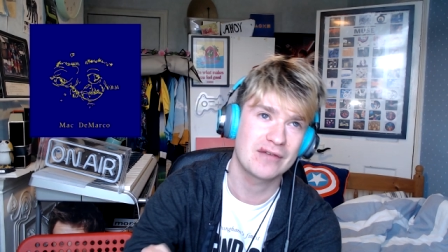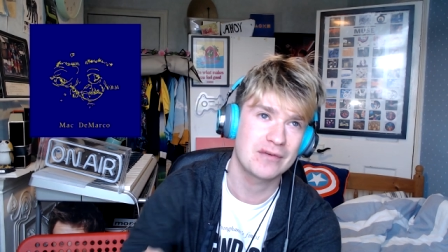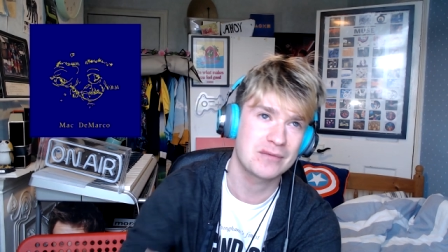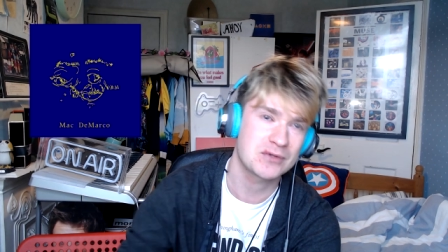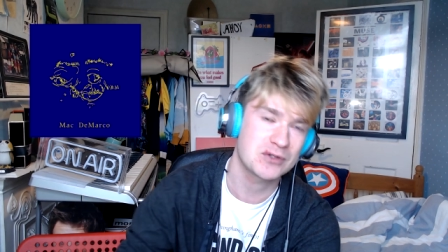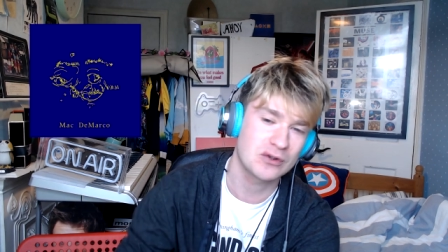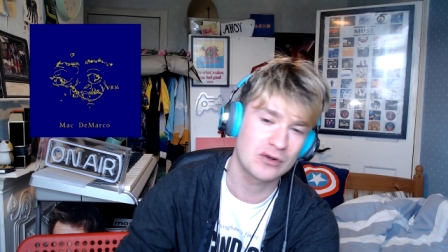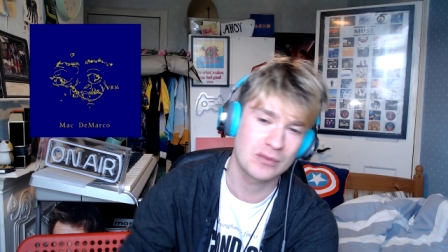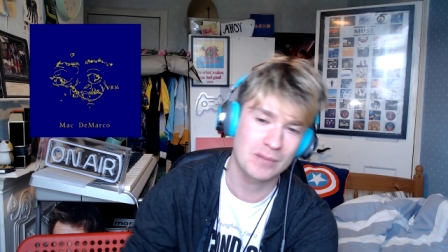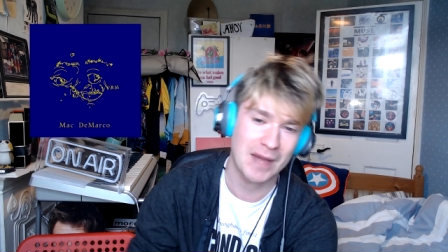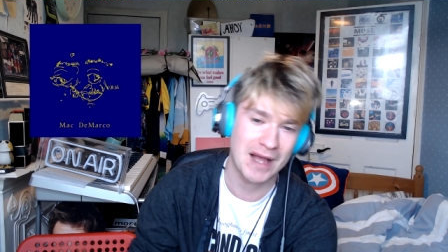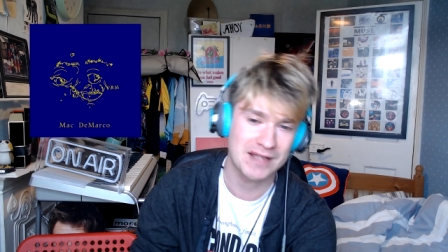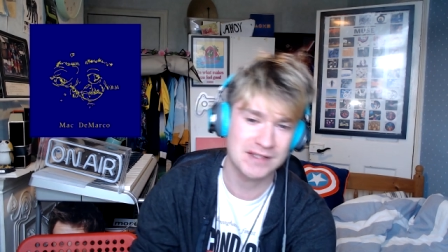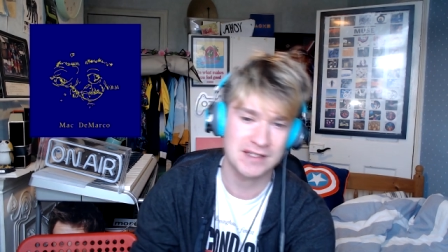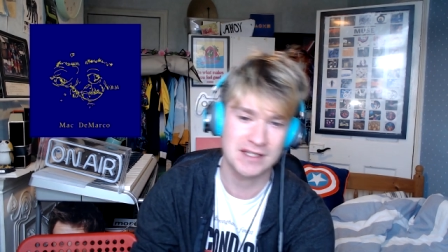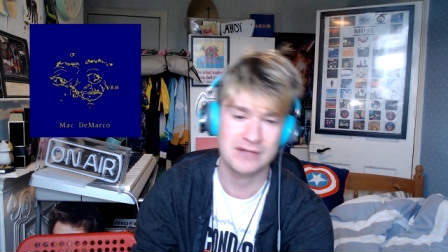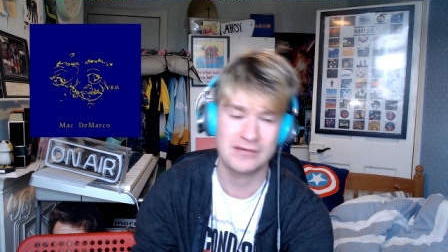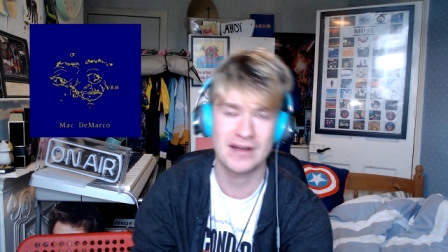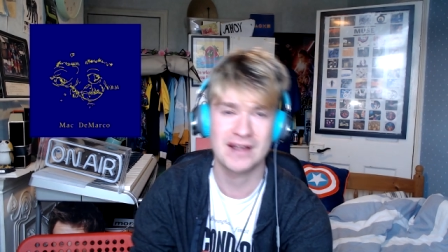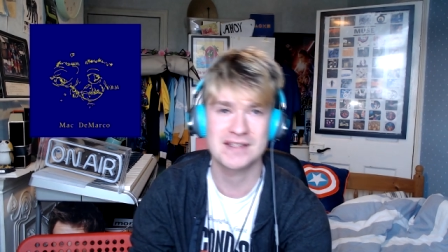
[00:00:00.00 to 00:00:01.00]
I'm sure
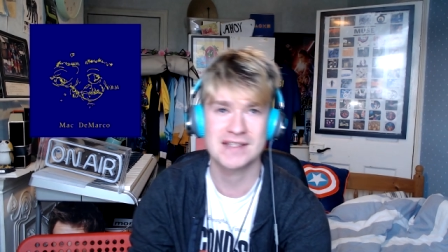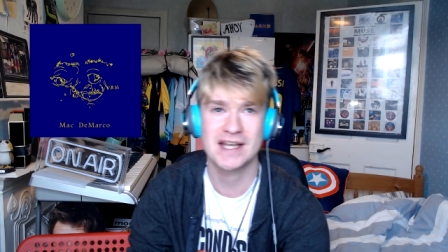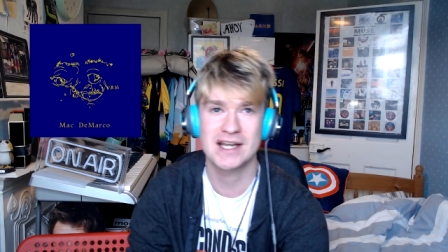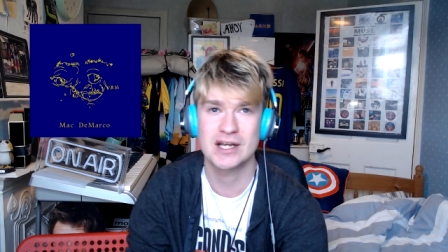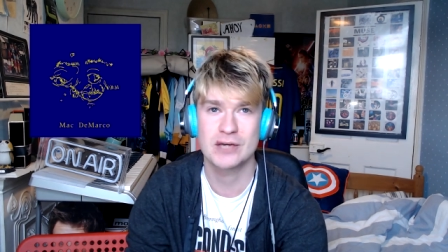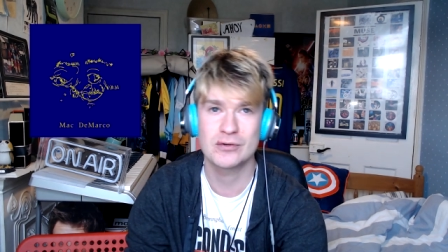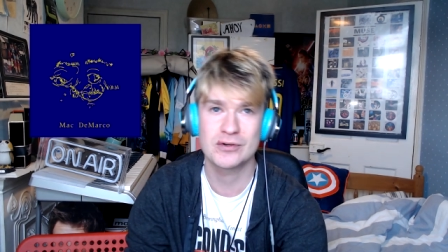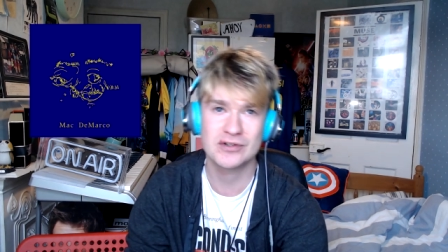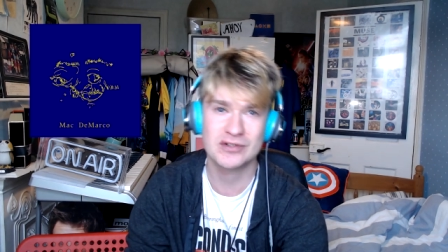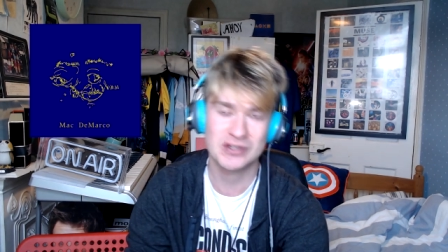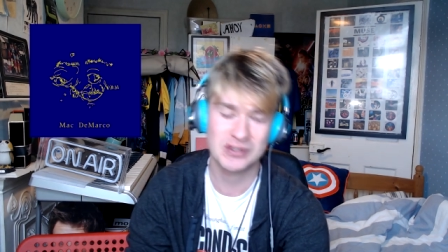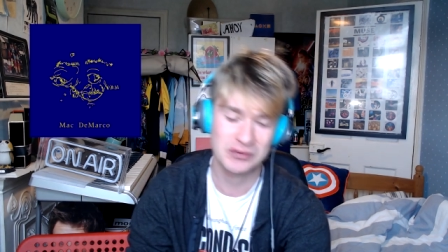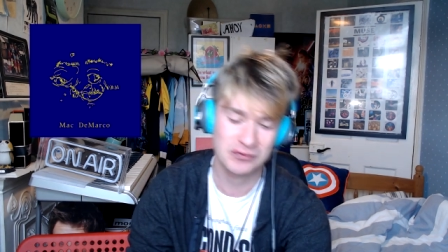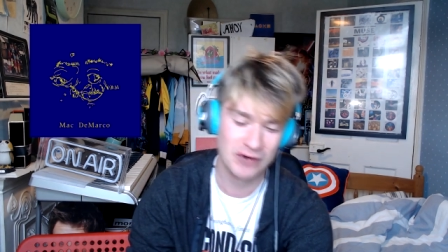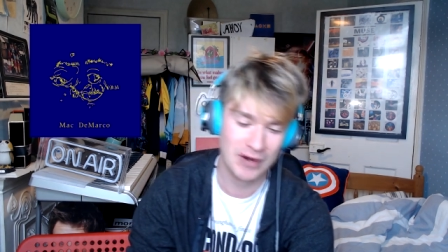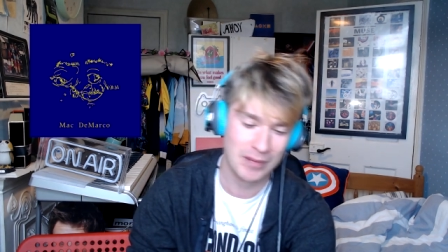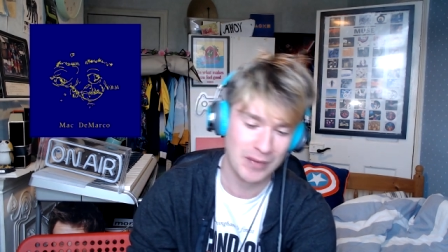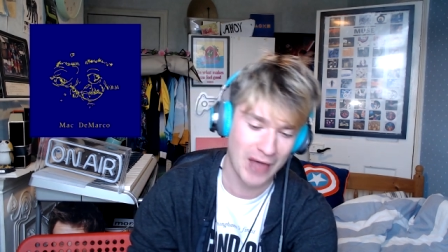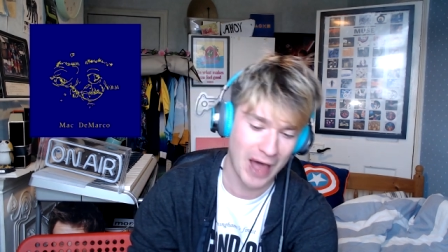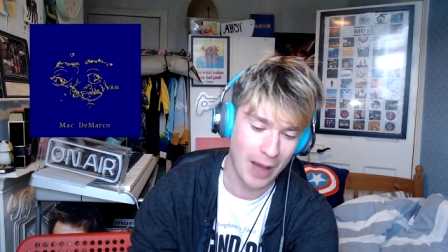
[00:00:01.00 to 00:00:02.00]
Anthony Fantano would
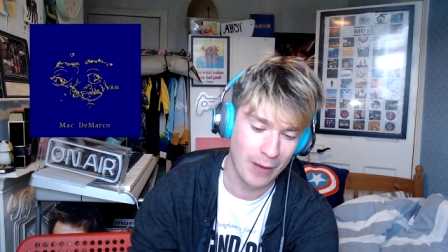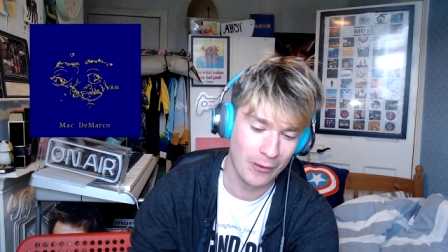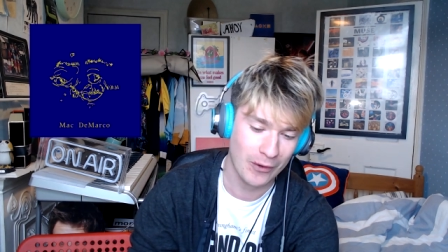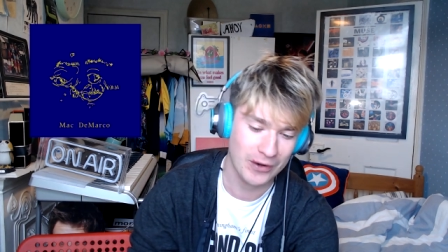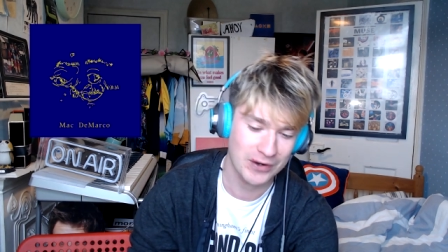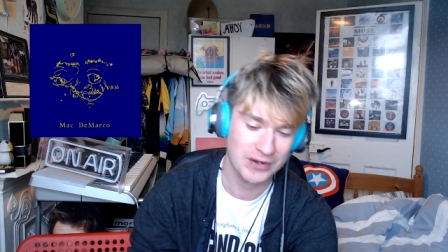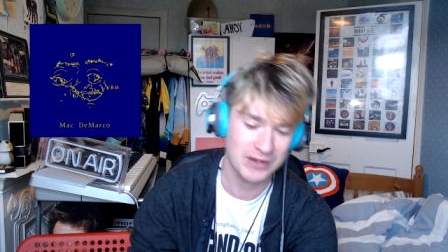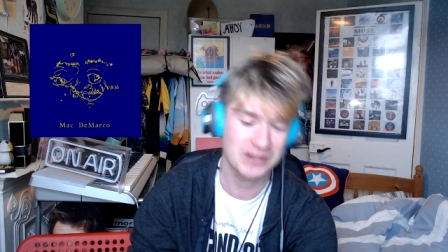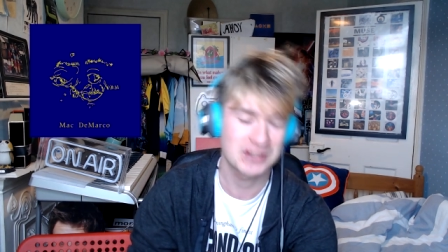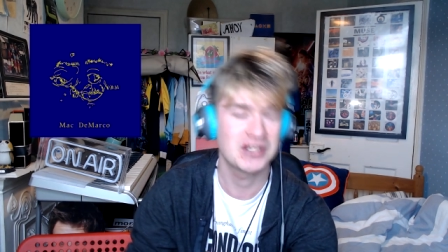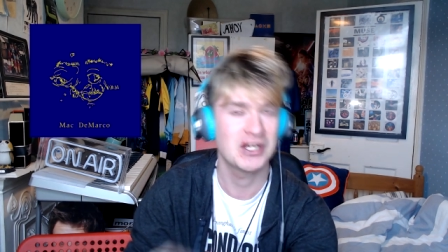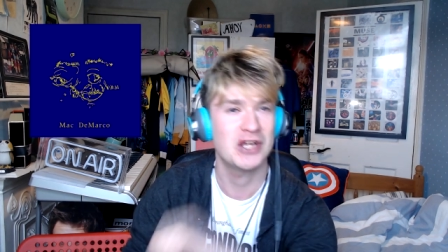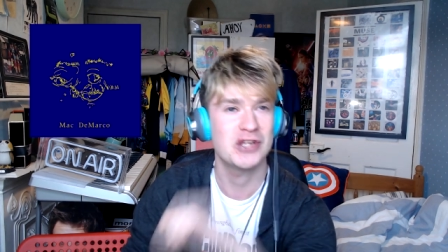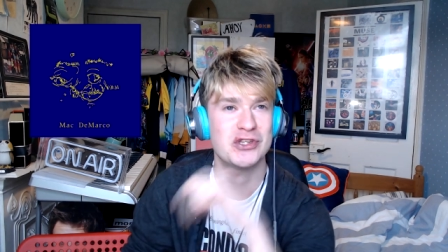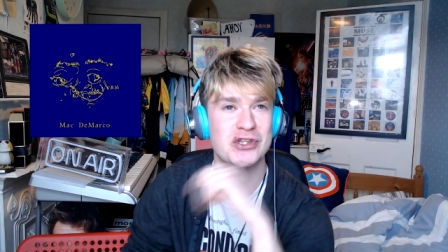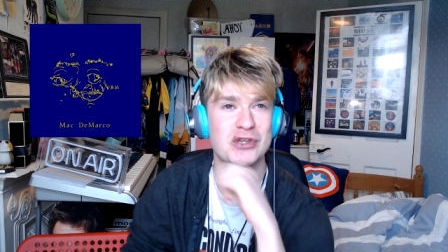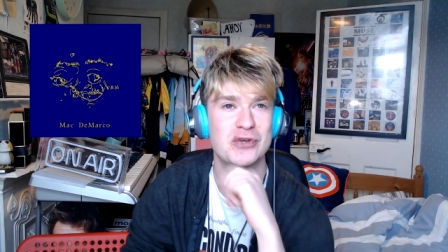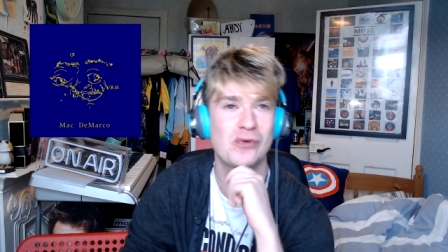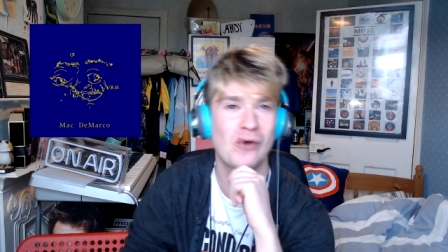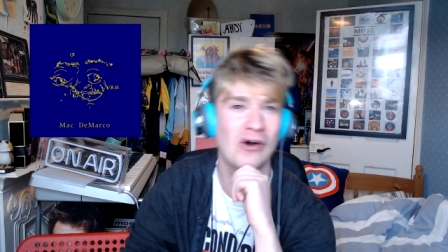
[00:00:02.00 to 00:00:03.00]
rip that one a
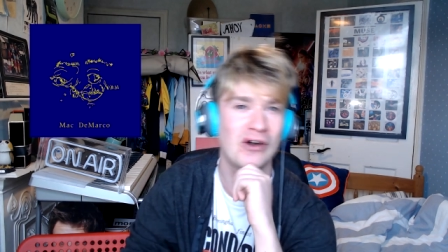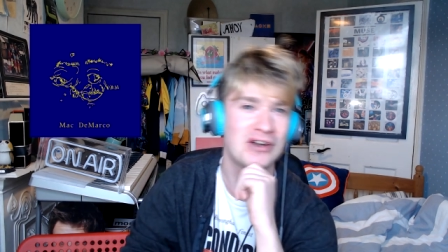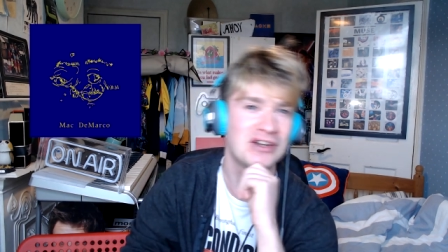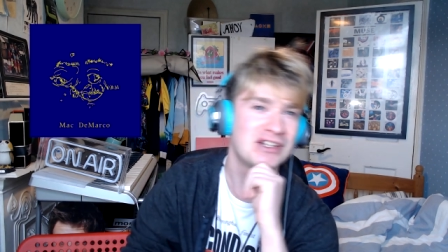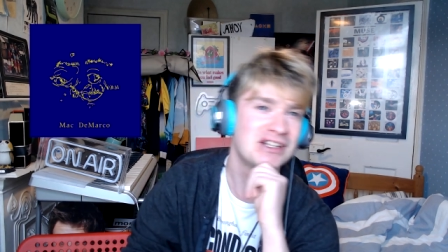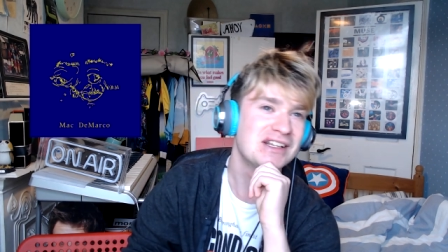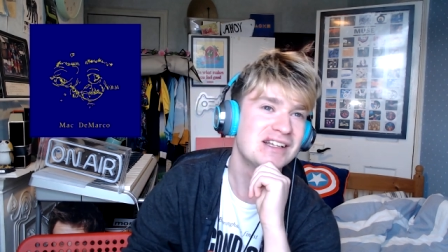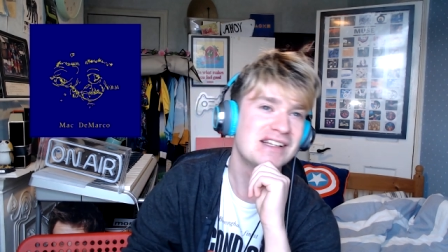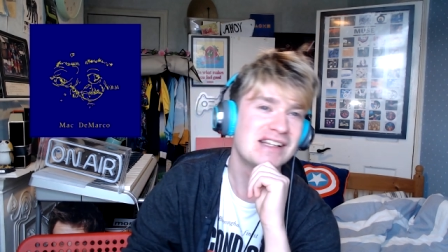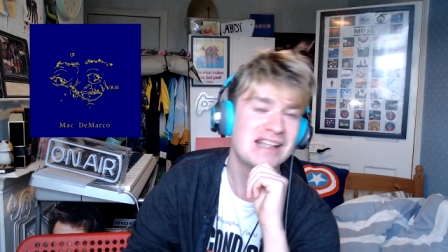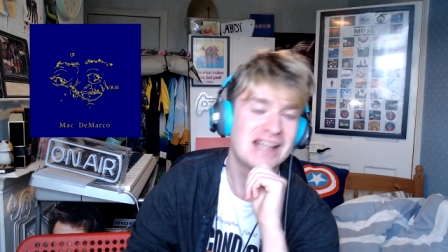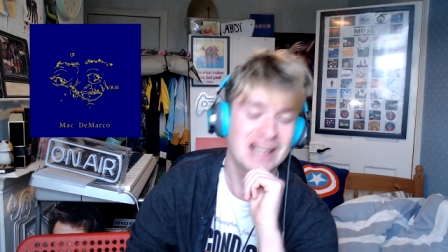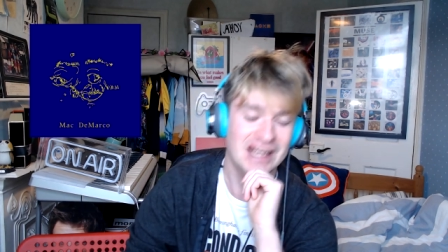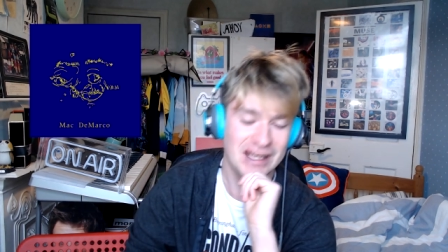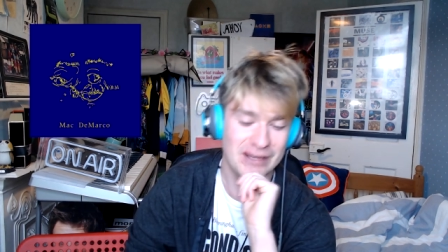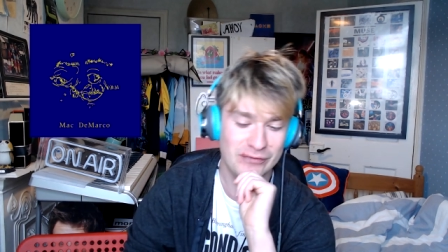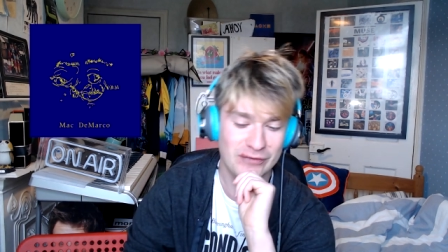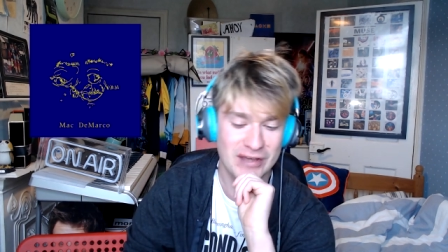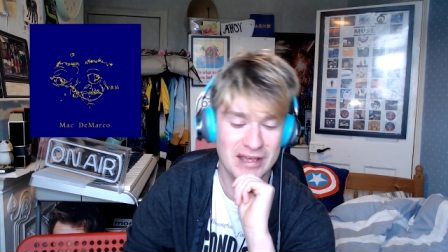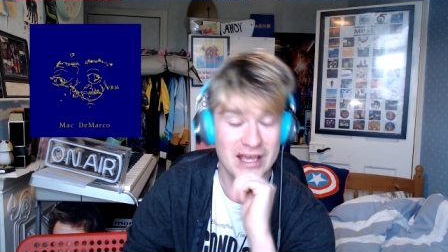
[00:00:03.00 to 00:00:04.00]
new one
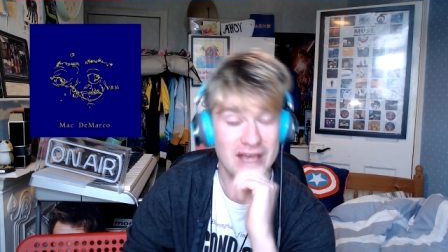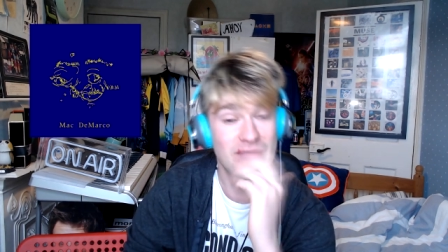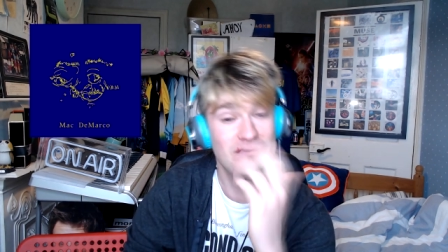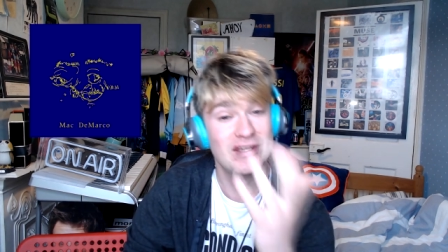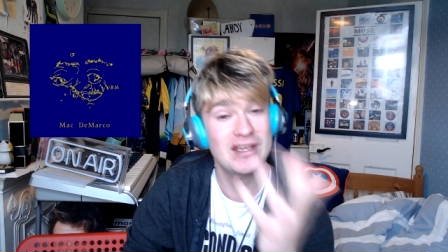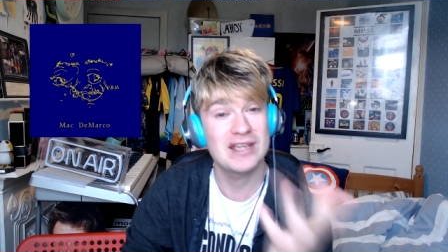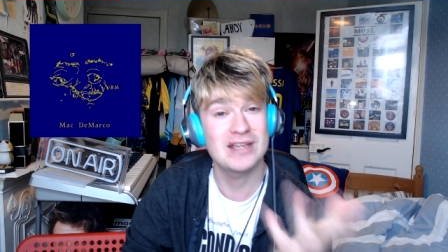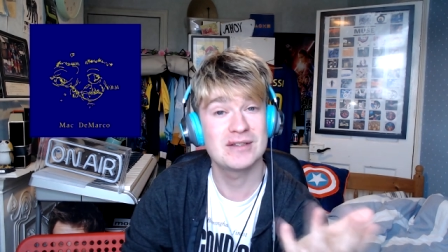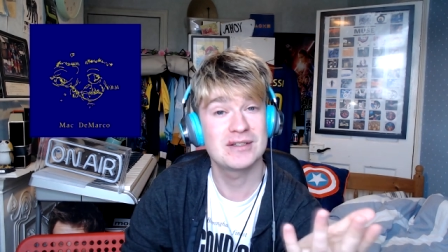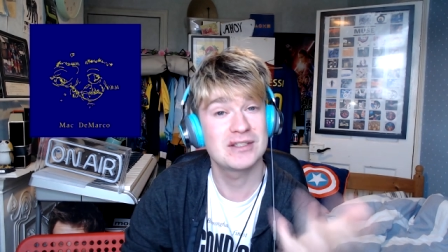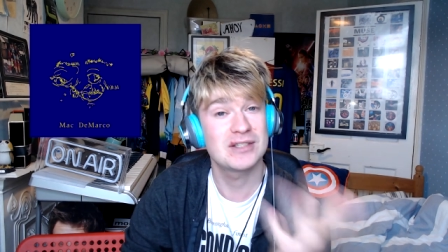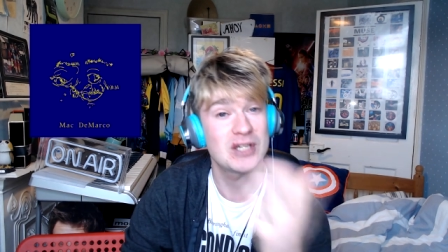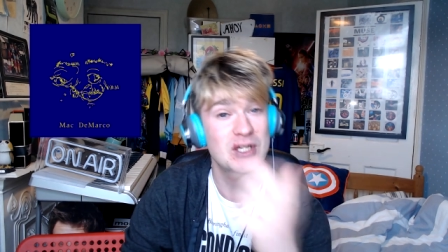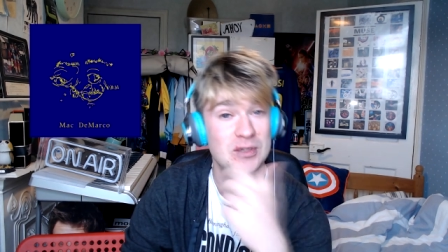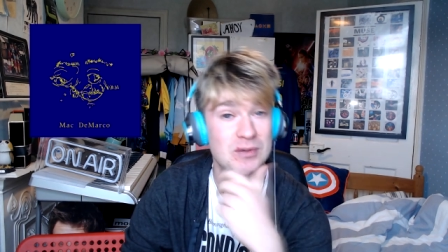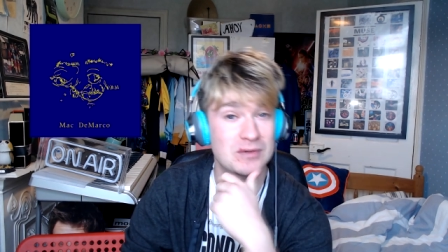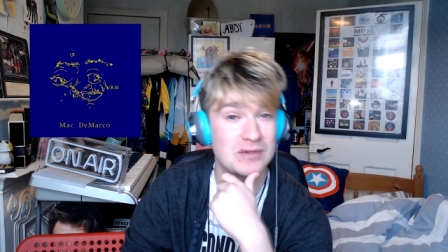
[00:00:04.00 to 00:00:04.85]
if he could